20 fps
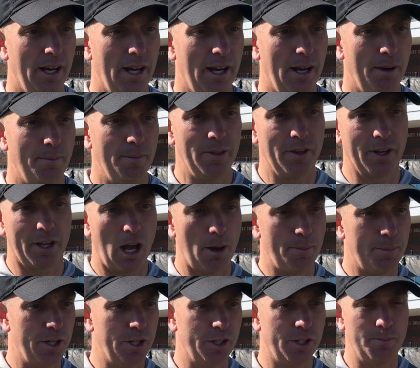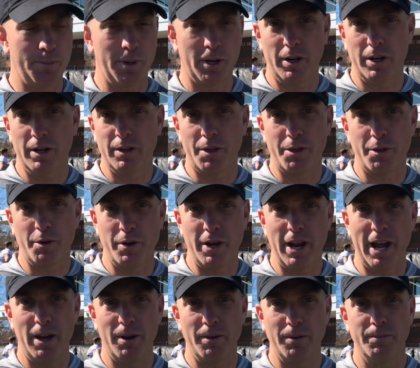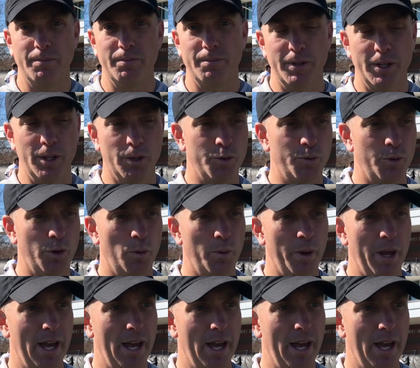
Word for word: um, in the competition period and third down, you know, drill we